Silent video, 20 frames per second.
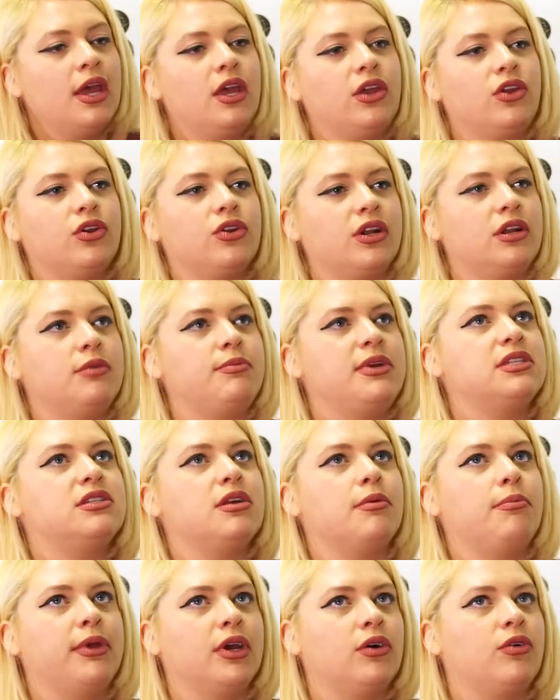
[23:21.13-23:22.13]
You know what I mean?
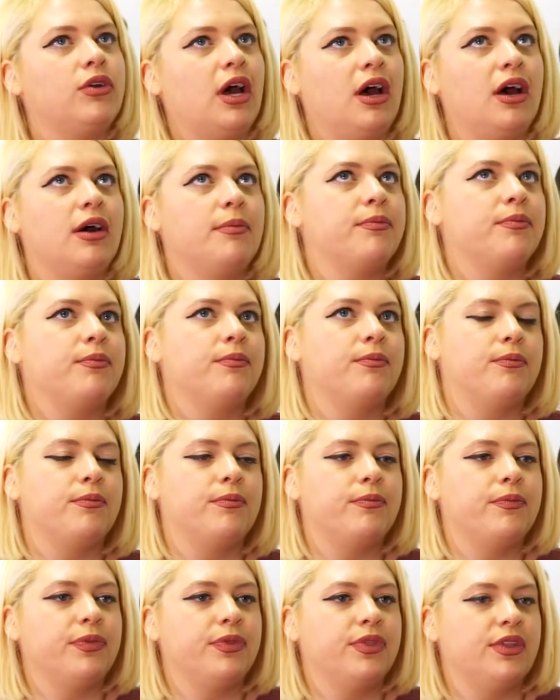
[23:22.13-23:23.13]
To build up
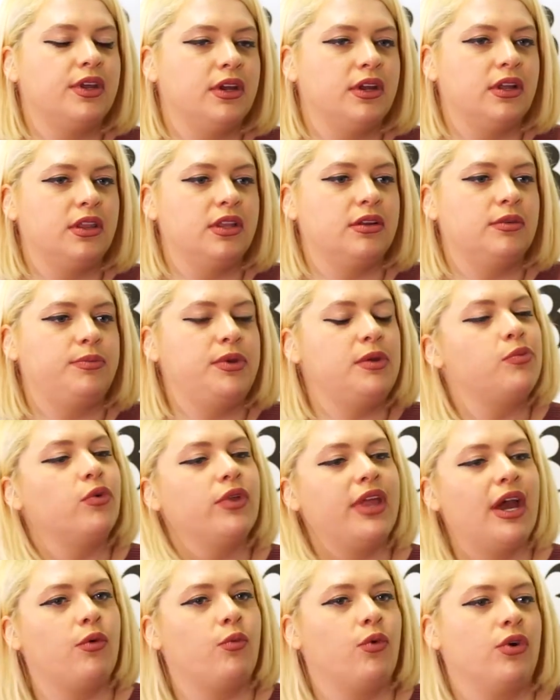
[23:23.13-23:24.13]
the people
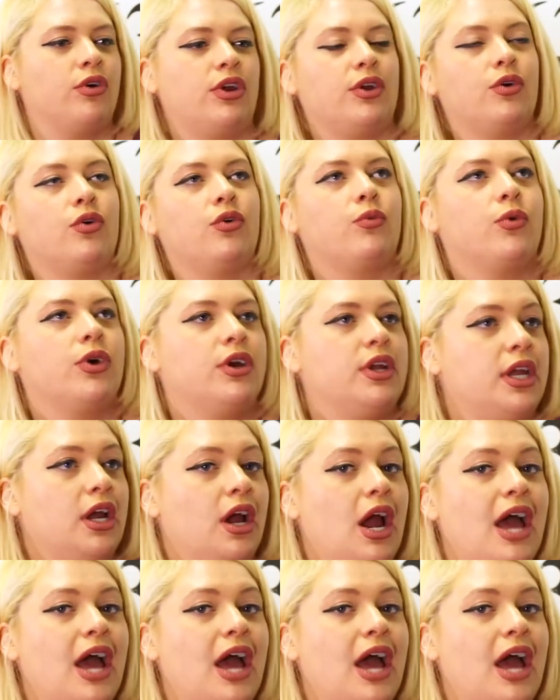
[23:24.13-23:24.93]
that work here.